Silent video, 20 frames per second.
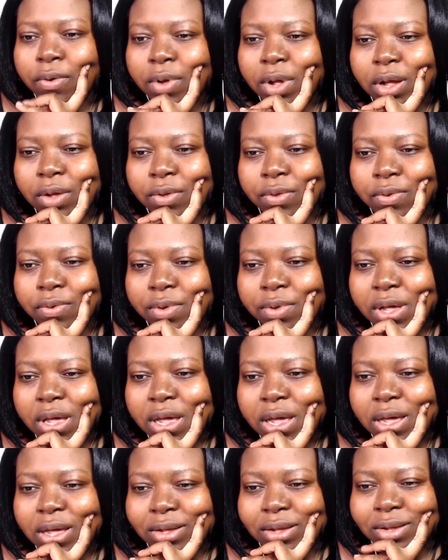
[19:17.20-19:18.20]
Kuhaku
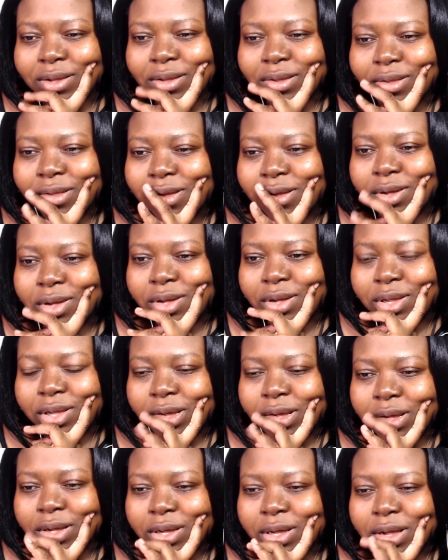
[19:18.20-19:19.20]
and
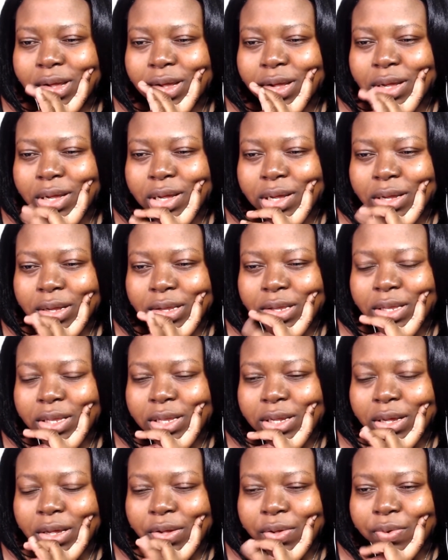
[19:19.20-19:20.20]

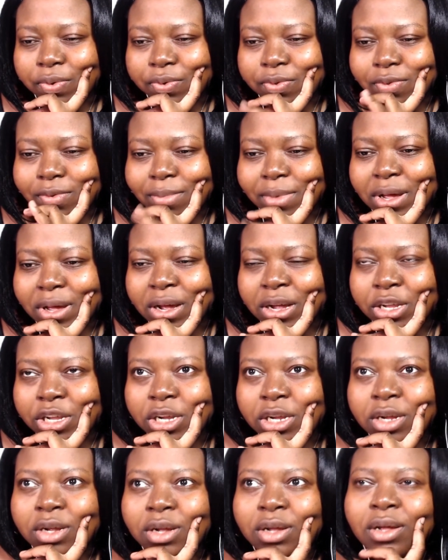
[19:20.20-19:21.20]
Senko's
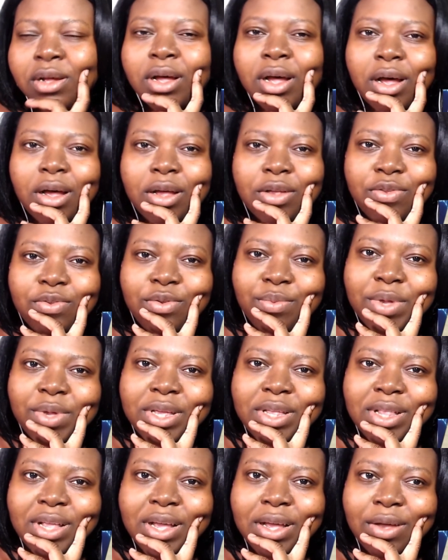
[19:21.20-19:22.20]
match,
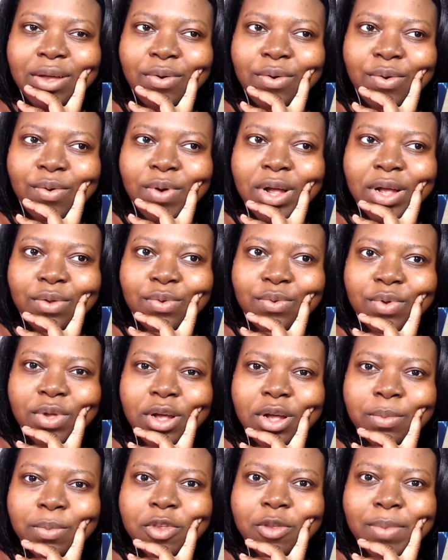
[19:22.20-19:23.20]
assuming that Kuhaku
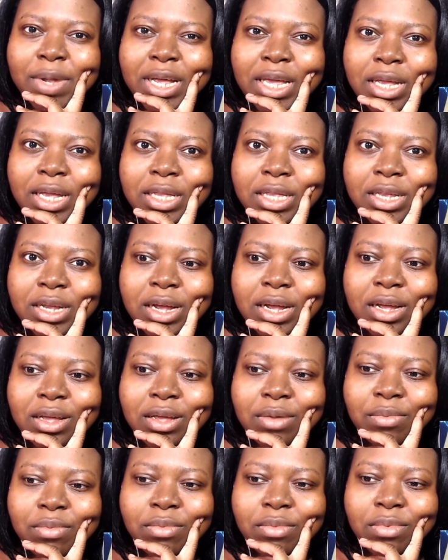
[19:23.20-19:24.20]
comes back in
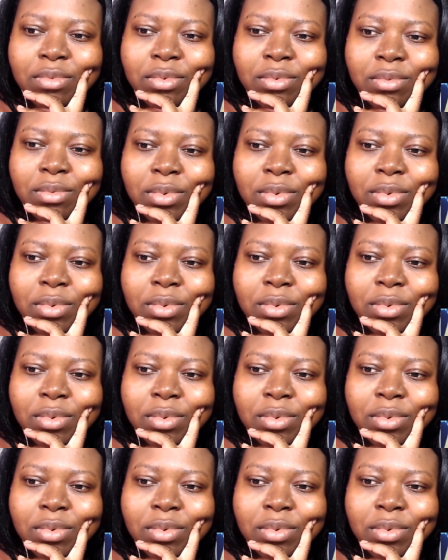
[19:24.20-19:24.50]
time,